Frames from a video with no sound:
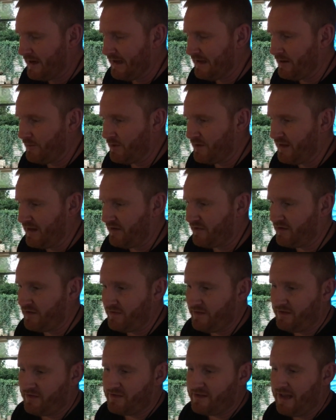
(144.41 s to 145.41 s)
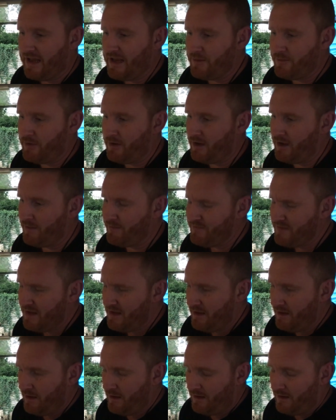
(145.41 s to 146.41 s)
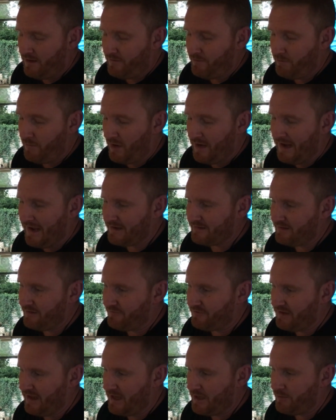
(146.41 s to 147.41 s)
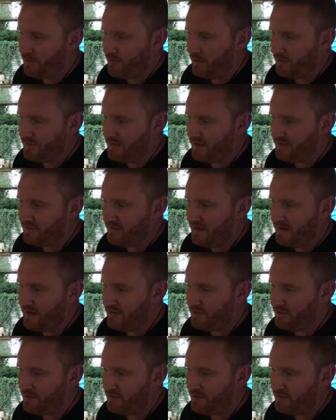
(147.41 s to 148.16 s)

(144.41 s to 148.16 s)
killing with this. This taper, my active taper on this